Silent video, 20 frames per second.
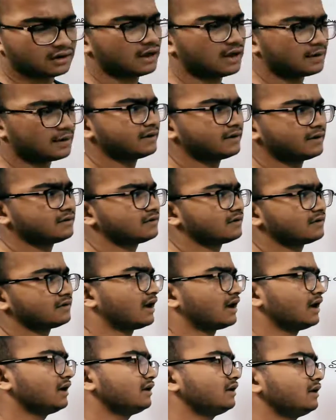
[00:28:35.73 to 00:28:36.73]
amines are
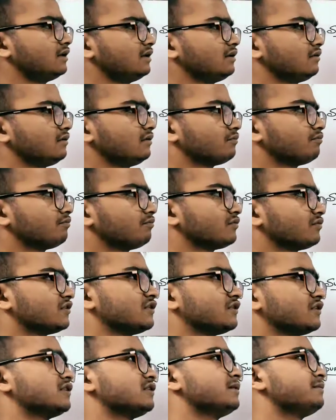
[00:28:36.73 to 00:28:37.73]
highly
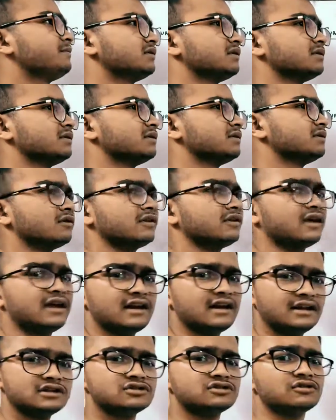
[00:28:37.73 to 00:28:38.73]
susceptible, or the
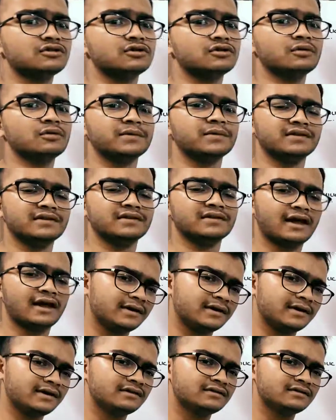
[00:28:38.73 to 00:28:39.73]
NH2 group in the
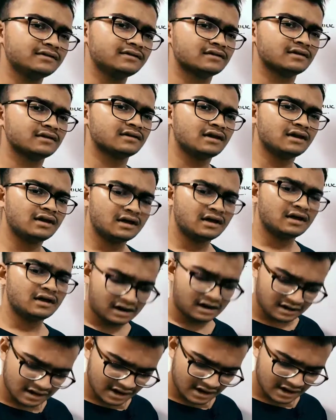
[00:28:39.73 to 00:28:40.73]
amines
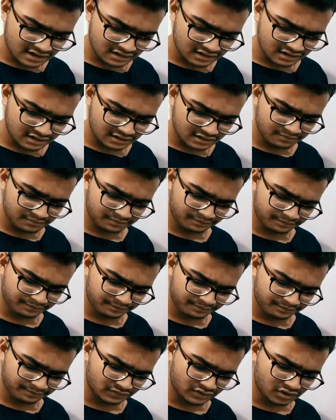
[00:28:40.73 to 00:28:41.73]
are highly
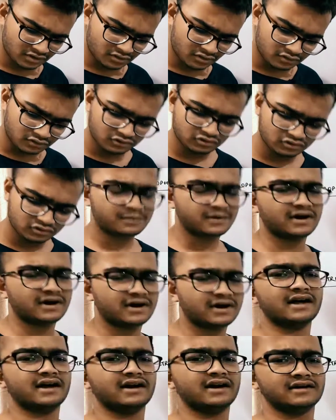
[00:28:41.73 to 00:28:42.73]
orthopara
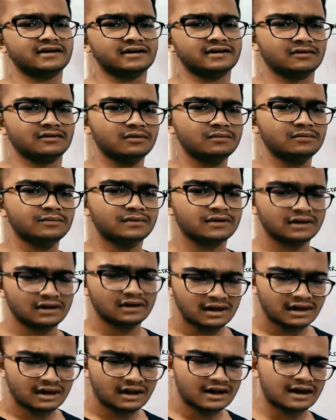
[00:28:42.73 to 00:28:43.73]
directing group,
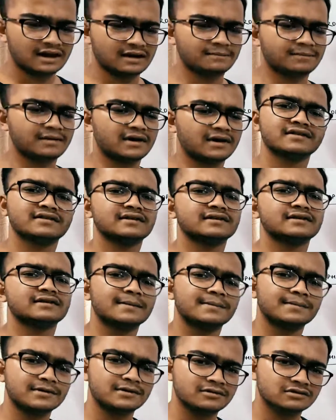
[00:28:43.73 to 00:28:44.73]
and plus C
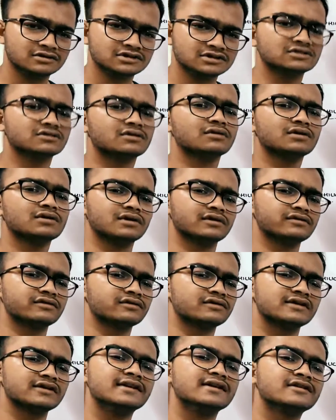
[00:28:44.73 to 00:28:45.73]
substitution occurs, or
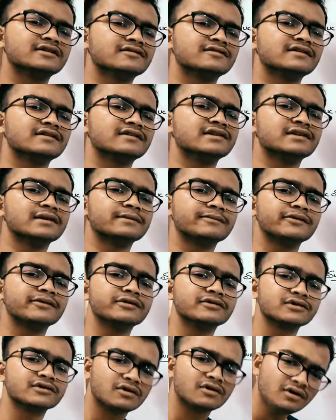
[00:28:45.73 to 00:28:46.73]
the electrophilic
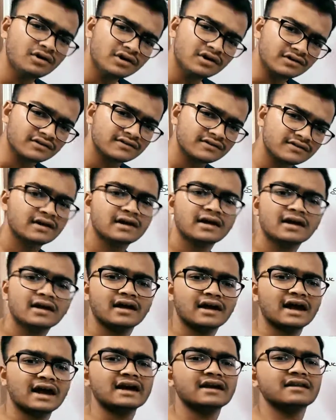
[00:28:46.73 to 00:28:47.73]
substitution occurs
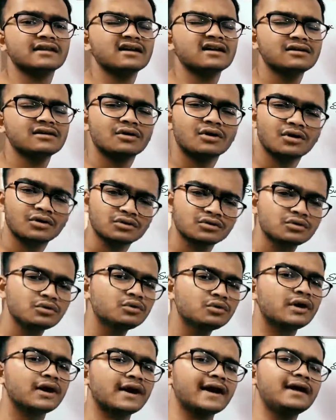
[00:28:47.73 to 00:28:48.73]
at the
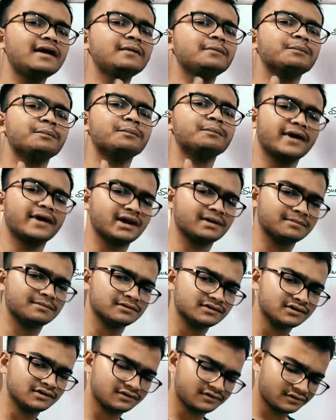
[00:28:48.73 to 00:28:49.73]
ortho and para
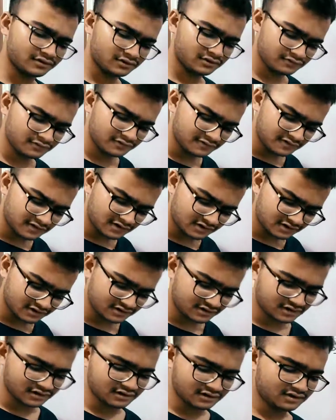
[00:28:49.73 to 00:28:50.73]
positions. We will
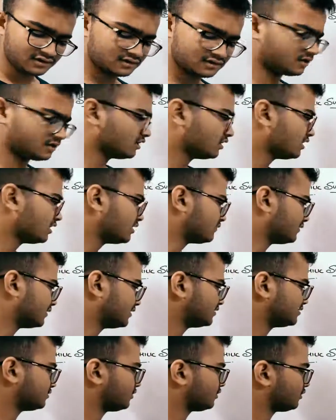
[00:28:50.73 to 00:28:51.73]
understand this. What
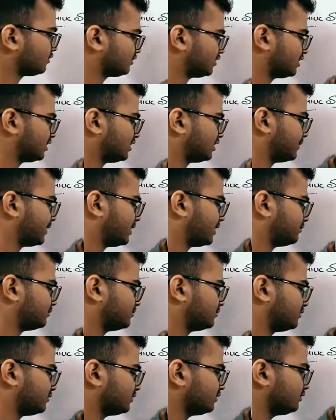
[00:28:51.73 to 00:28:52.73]
is the ortho and the para
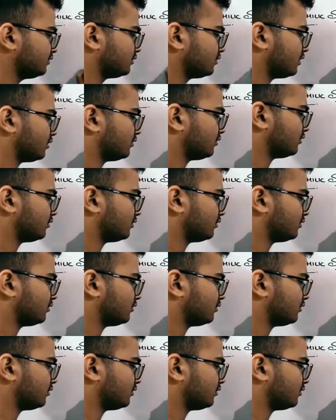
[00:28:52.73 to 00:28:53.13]
position? Now